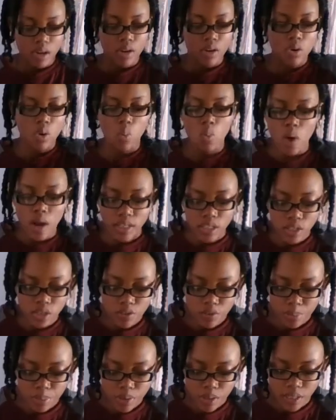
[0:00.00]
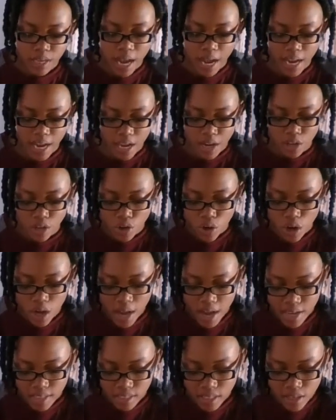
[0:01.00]
Now once you push that in, you
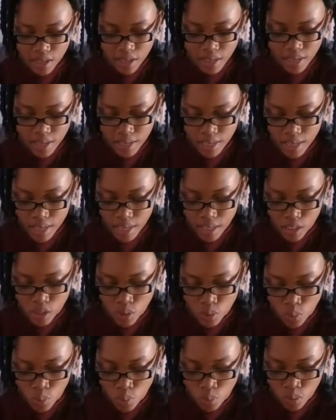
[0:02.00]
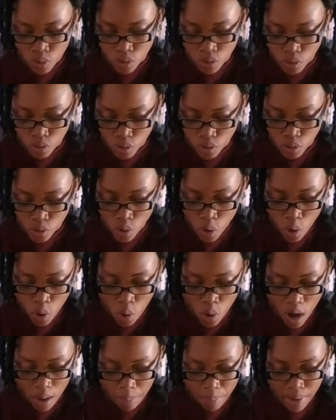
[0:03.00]
guys are going to need to
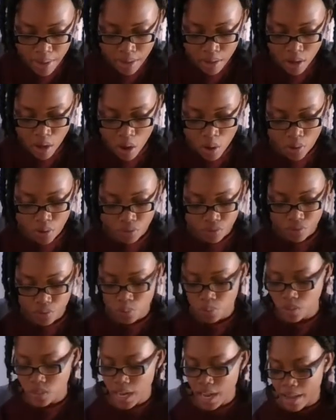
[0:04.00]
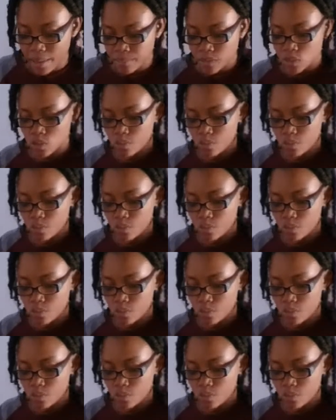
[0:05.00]
go up and down a few times.